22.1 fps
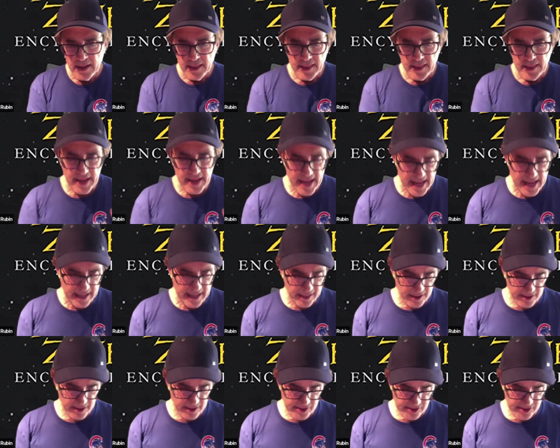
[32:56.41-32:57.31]
they had
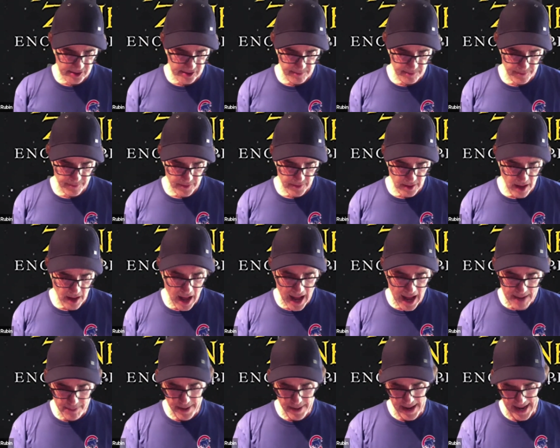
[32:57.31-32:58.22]
this
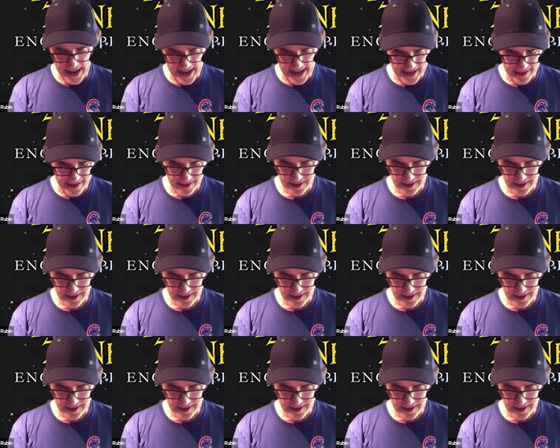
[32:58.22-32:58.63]
iPad